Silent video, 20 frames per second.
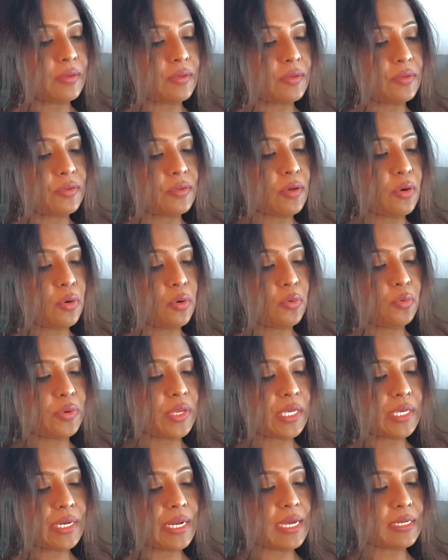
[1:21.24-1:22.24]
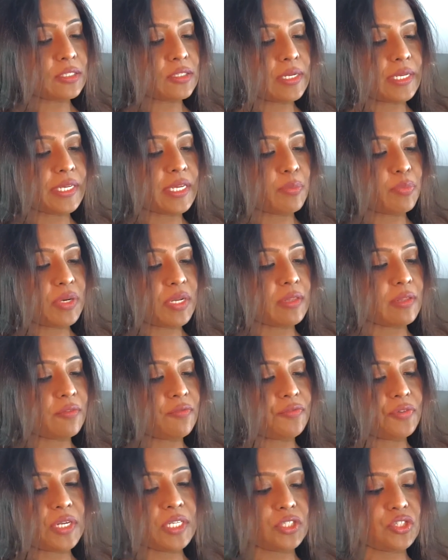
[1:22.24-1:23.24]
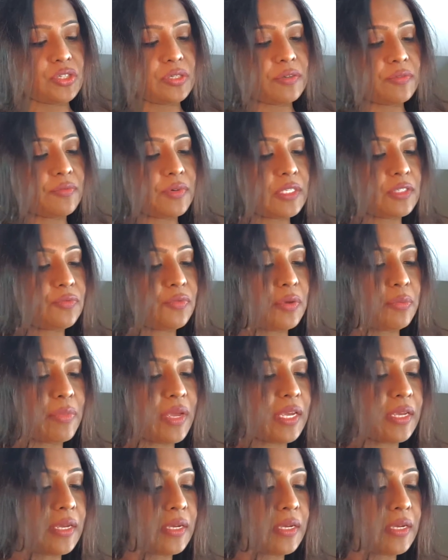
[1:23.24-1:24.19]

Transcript: So we can actually keep it in the fridge once we make